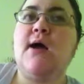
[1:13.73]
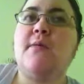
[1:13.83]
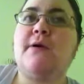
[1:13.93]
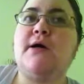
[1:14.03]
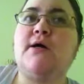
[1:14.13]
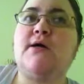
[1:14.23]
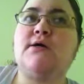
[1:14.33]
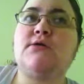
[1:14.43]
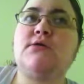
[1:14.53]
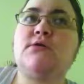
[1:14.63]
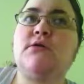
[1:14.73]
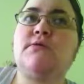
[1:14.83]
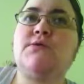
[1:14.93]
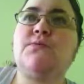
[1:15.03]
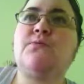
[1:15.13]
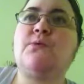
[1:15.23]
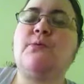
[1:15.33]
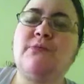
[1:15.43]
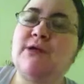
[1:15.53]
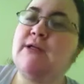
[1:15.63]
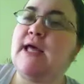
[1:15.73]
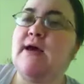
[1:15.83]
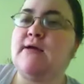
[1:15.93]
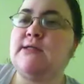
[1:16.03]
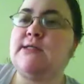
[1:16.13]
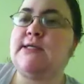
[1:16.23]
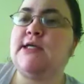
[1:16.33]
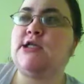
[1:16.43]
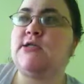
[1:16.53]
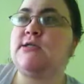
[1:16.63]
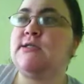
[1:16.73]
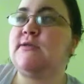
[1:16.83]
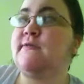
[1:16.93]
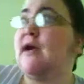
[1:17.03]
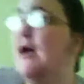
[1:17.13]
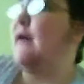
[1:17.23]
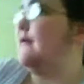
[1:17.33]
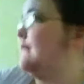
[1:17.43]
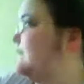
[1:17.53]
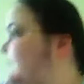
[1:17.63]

But there was a rumor that Anastasia survived,